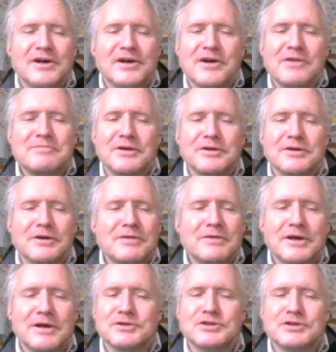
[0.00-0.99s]
I hope you
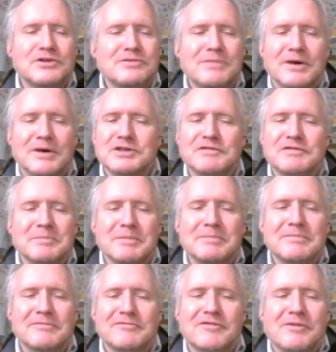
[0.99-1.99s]
don't hear too much
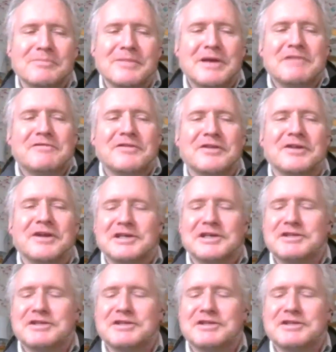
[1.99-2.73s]
from, from me for the